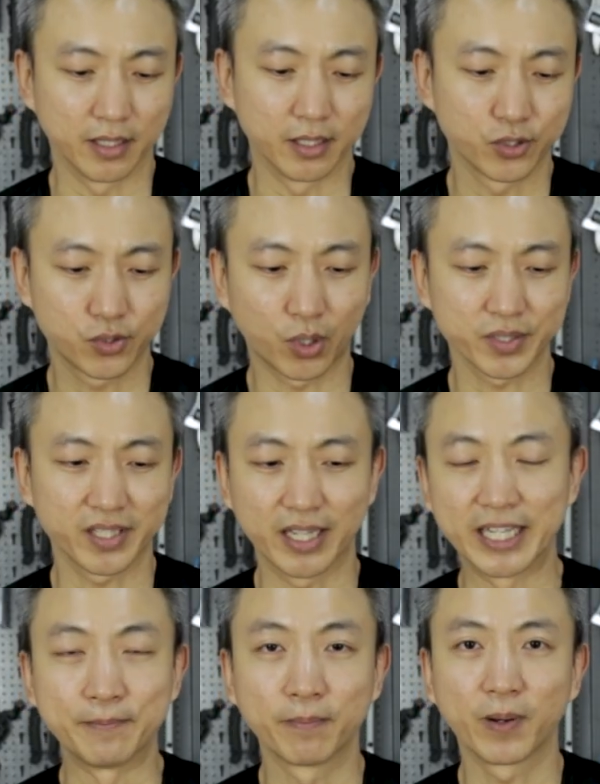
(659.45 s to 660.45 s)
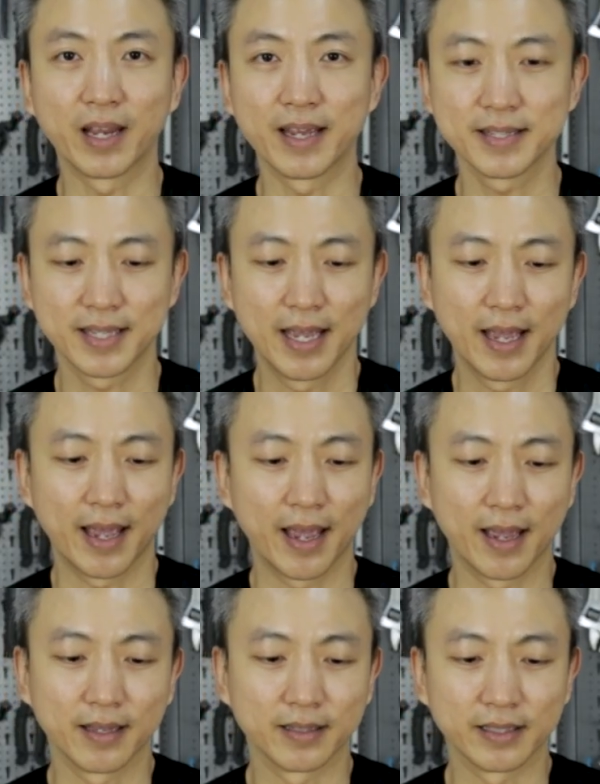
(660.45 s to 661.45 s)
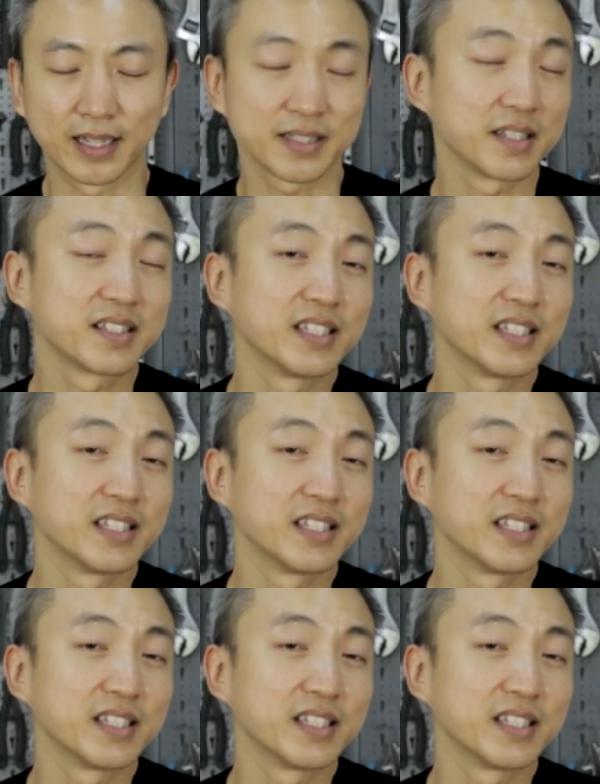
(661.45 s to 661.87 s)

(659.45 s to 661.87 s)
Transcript: the shorts in place and it doesn't